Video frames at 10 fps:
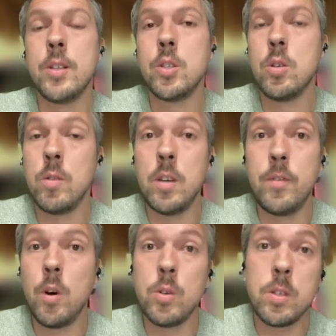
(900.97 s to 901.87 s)
And so if
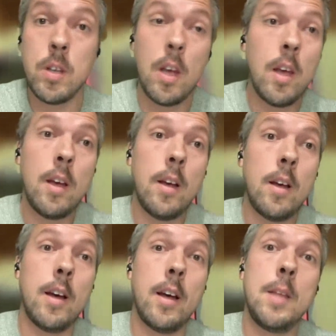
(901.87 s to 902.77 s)
those
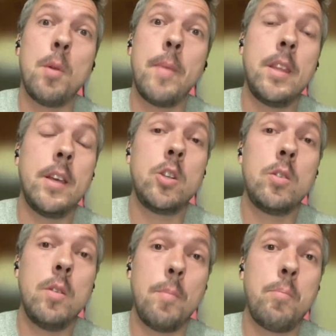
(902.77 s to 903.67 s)
diplomatic
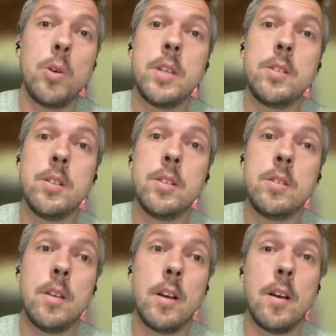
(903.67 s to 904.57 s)

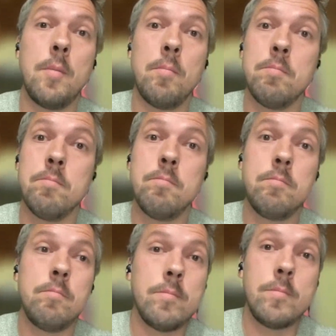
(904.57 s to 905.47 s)
processes
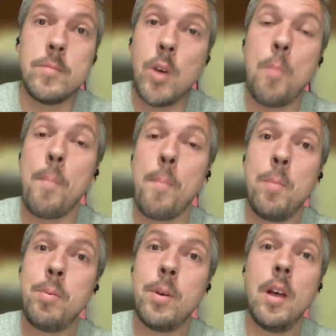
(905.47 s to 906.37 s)
pop
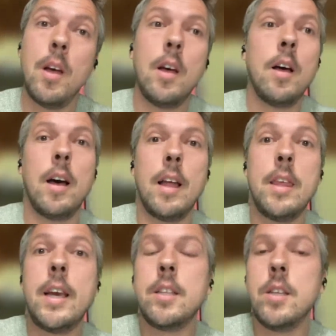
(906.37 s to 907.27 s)
up, I
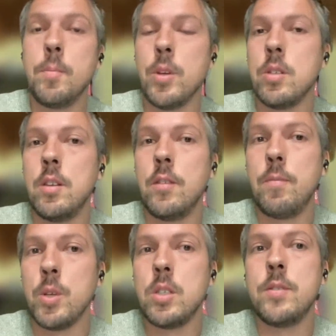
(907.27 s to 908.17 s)
think it is a
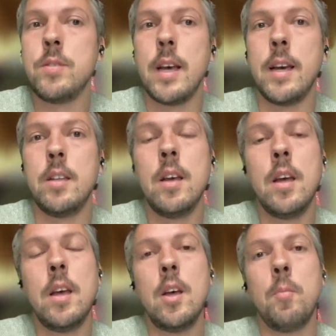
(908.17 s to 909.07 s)
positive sign.
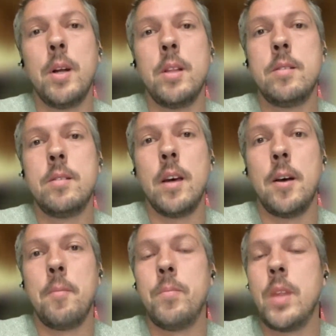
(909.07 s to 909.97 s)
But
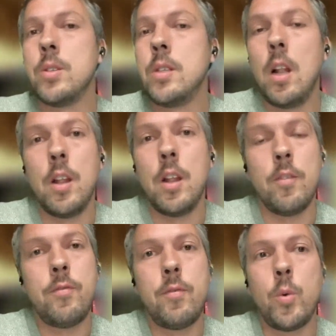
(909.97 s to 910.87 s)
there's still a lot
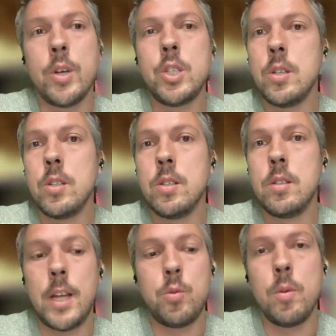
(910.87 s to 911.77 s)
of questions
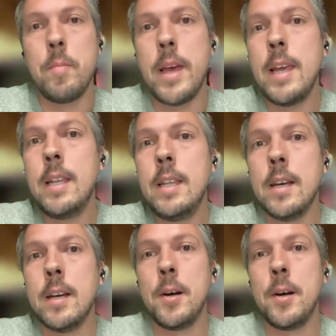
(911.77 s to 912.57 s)
that remain.